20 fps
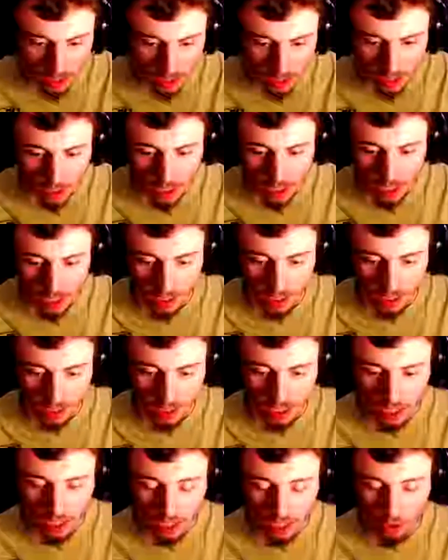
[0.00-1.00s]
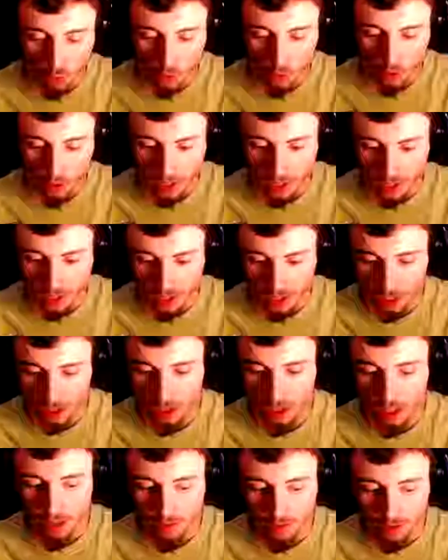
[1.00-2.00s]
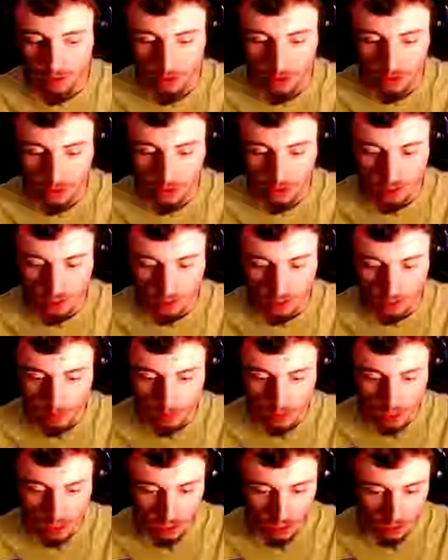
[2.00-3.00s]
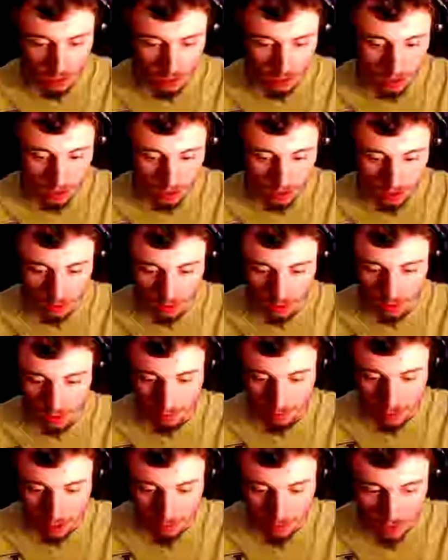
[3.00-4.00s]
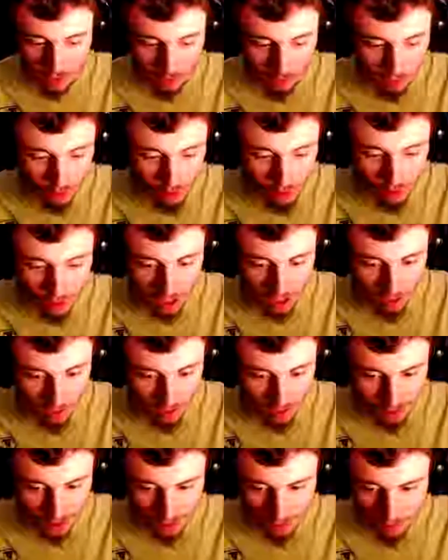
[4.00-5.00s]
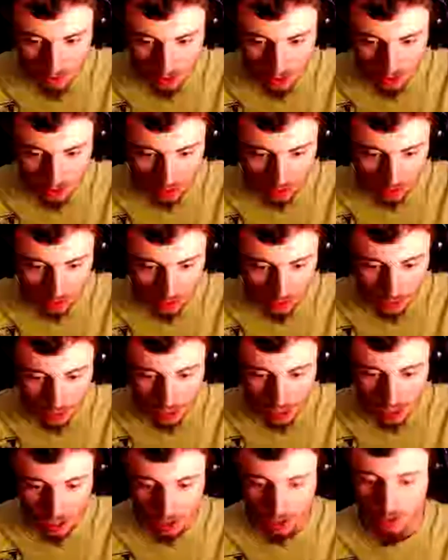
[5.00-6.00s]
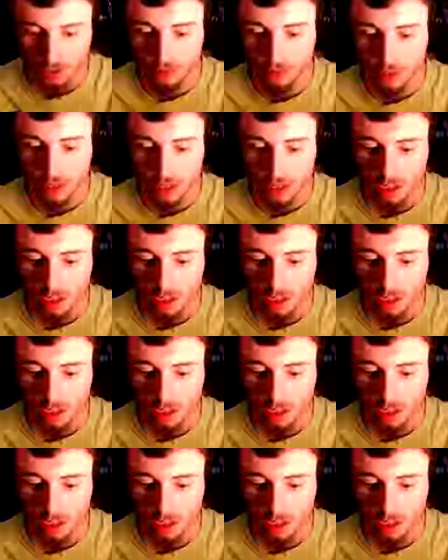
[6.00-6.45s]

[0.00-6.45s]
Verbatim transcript: and they had a white lever, so I'm thinking there might be a blue lever somewhere, so I'm gonna go the other way.